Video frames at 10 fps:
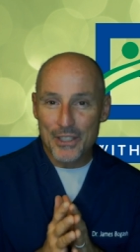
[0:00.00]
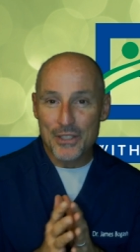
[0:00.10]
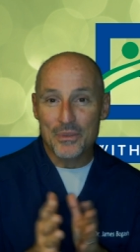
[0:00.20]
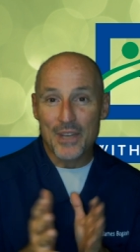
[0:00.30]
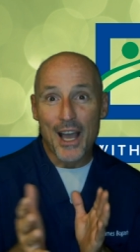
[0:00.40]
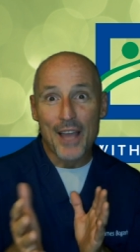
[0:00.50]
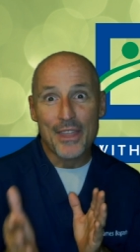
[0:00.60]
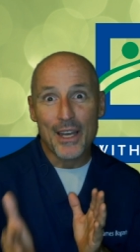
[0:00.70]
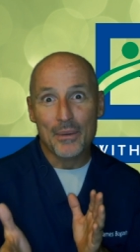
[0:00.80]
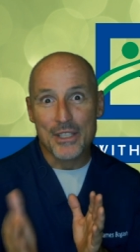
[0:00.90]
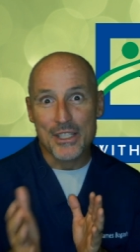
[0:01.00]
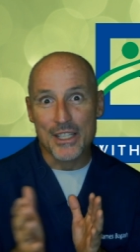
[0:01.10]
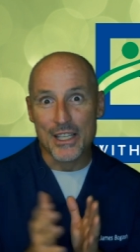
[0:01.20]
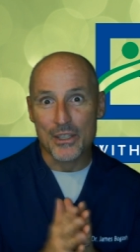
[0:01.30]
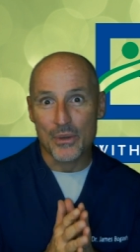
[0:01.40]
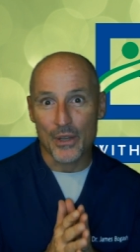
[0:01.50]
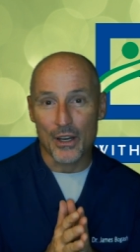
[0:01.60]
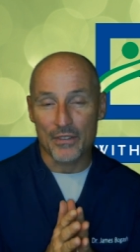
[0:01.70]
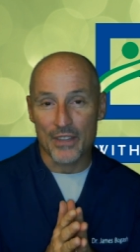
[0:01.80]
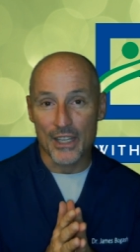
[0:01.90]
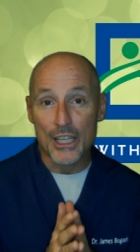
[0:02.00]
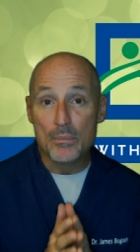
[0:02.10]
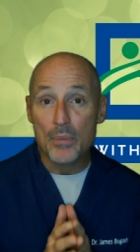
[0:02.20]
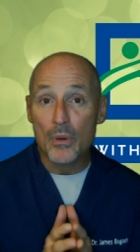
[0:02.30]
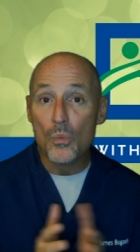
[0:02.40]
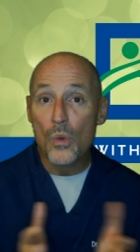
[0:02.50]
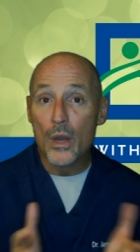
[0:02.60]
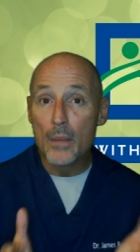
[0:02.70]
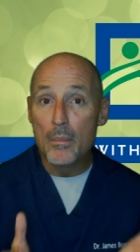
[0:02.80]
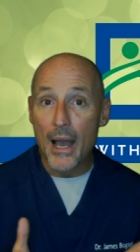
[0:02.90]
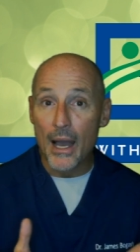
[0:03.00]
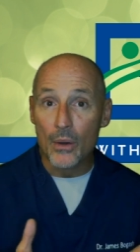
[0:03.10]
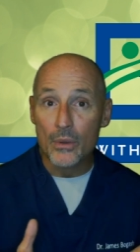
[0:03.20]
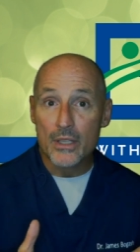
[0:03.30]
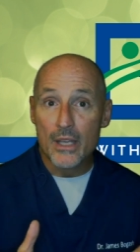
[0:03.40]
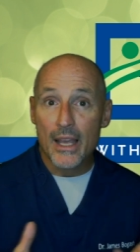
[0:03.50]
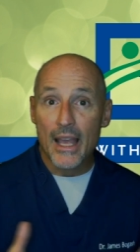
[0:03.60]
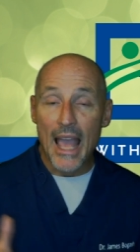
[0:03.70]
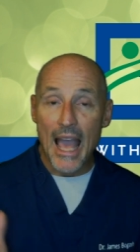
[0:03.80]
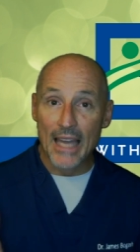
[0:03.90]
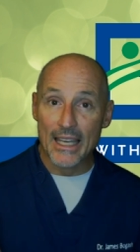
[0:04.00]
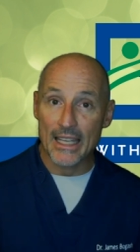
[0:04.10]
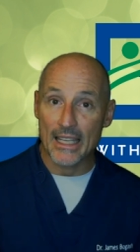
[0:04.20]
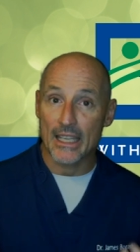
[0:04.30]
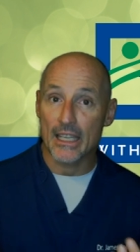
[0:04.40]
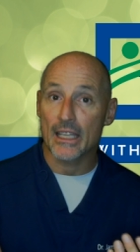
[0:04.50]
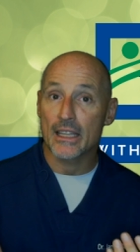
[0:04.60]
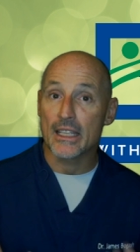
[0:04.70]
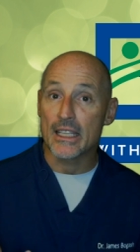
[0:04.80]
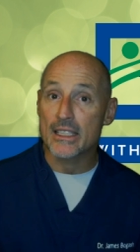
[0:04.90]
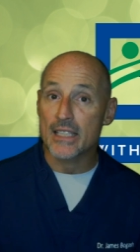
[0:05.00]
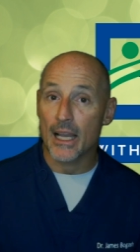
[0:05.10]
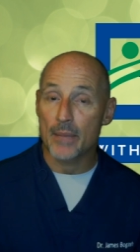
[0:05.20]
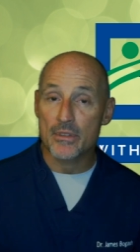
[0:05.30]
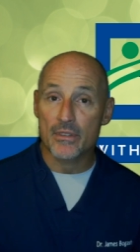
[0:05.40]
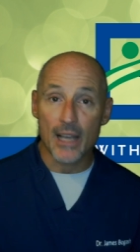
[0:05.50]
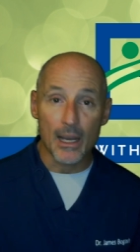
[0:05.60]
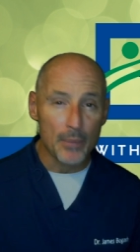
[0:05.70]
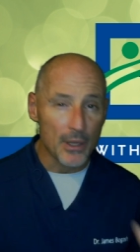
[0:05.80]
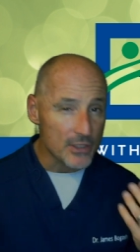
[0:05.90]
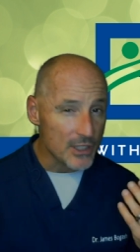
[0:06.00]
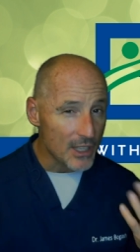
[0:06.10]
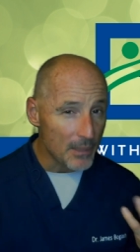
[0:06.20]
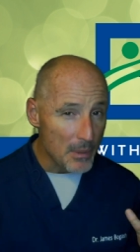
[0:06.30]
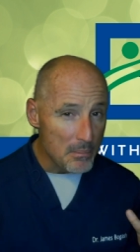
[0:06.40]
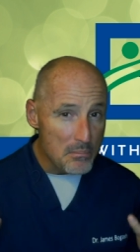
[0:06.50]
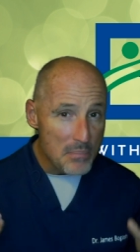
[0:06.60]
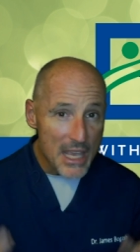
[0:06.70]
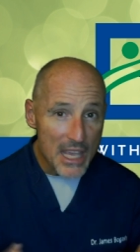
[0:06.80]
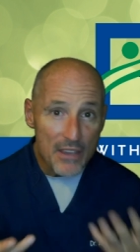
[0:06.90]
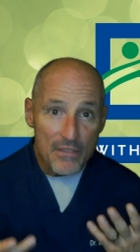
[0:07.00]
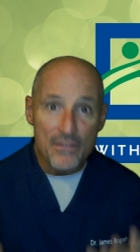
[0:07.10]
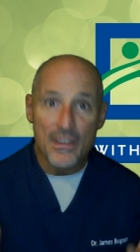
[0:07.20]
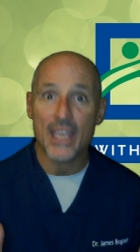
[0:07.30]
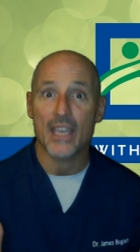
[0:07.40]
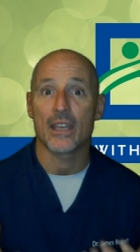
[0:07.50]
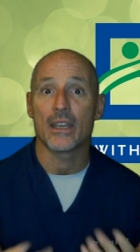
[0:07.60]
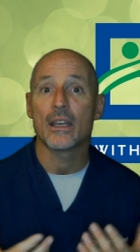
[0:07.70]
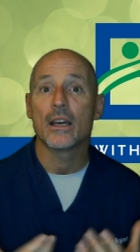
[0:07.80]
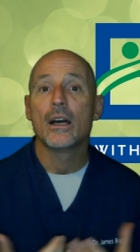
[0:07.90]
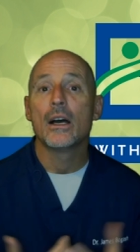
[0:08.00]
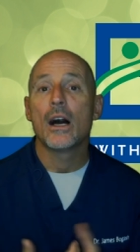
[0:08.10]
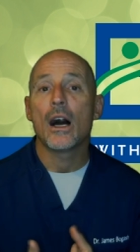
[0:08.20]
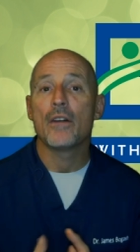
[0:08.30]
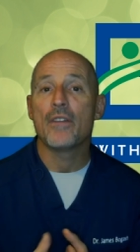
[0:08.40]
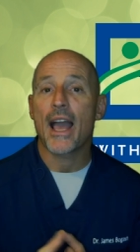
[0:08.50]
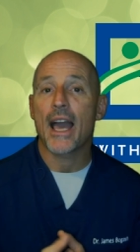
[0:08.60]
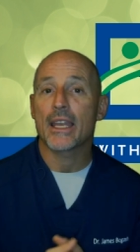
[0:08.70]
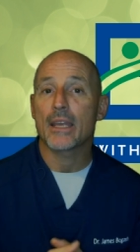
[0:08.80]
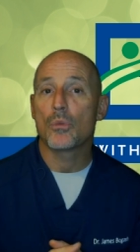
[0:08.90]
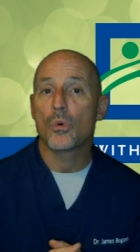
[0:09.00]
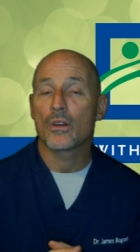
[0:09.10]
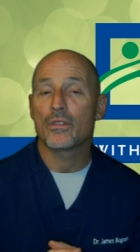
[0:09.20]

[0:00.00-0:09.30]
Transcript: So not that I would suggest going off the edge, but what about adding in these types of compounds? And I'm a big fan of adding more